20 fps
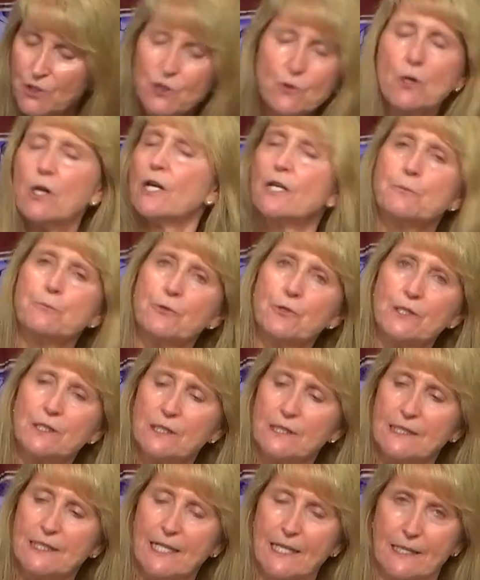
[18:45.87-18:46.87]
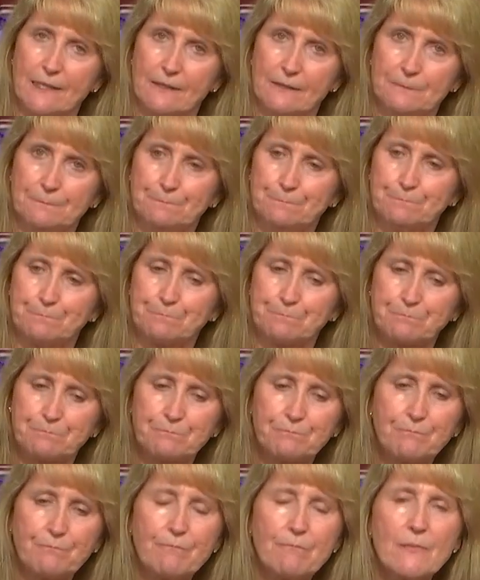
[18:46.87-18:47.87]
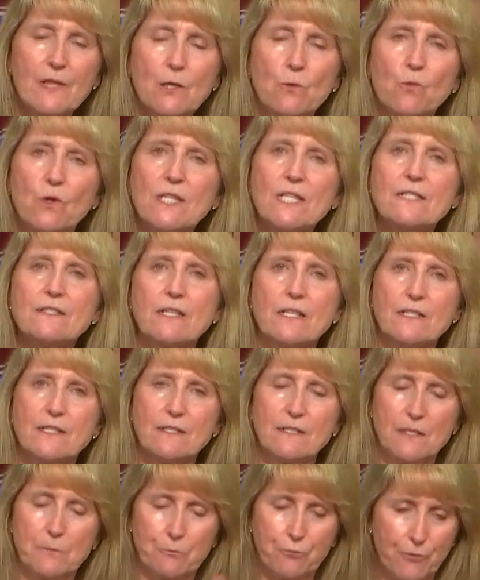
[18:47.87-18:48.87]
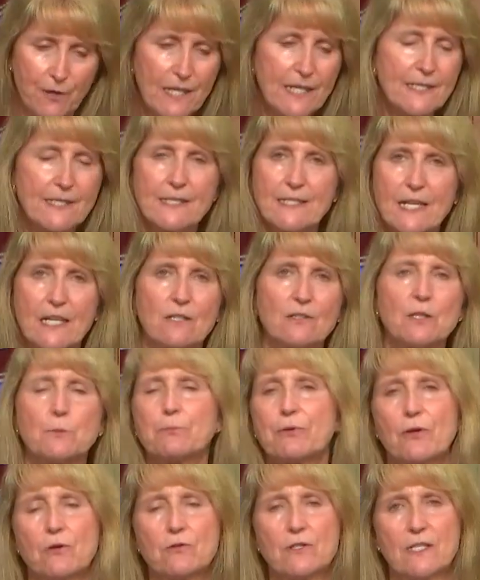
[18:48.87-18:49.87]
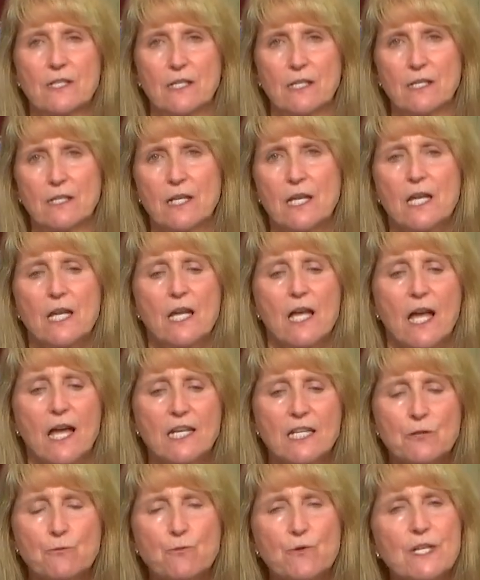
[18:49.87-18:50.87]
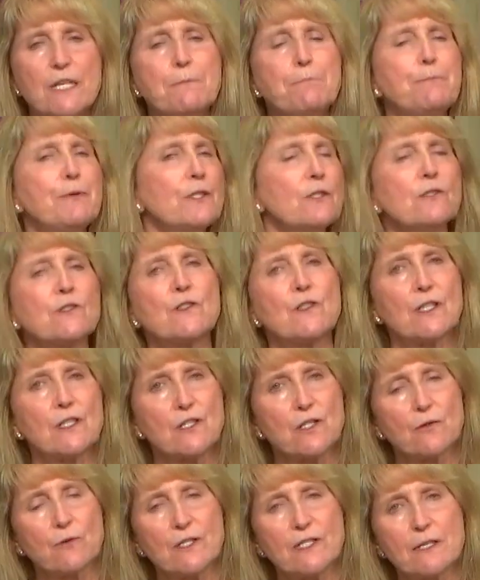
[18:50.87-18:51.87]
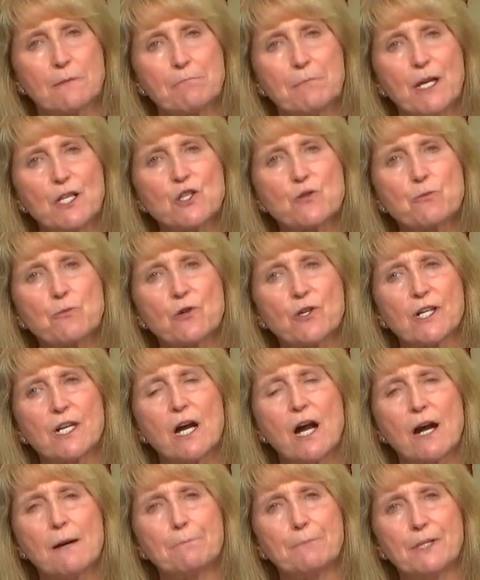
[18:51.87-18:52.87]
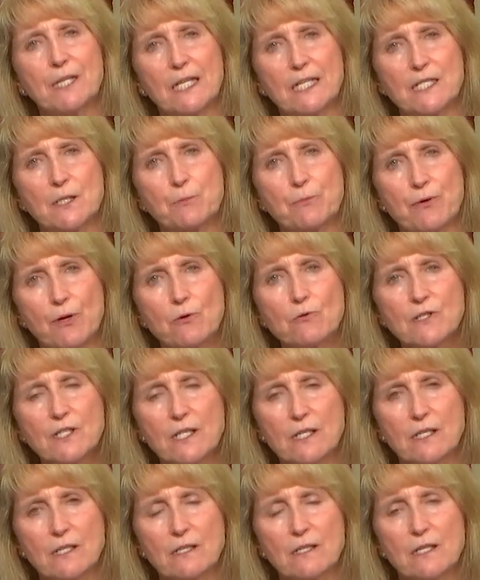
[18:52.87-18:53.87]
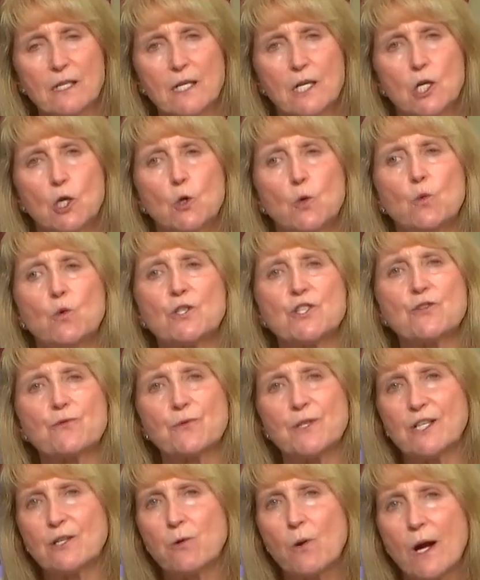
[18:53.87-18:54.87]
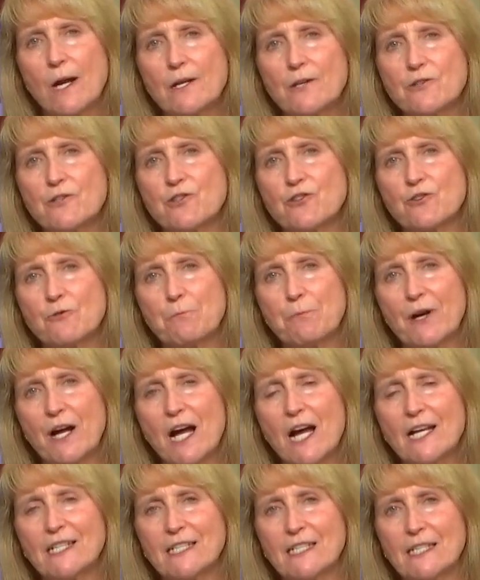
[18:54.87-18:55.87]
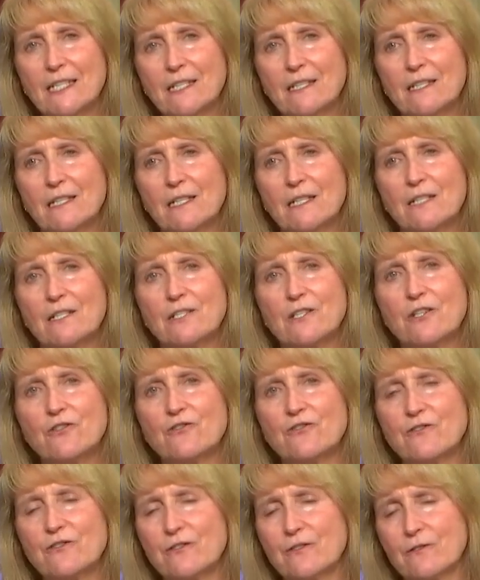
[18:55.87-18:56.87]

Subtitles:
hard boil an egg, what it does is it breaks down the protein and it rebuilds it so it's a much more complex protein, which requires your body to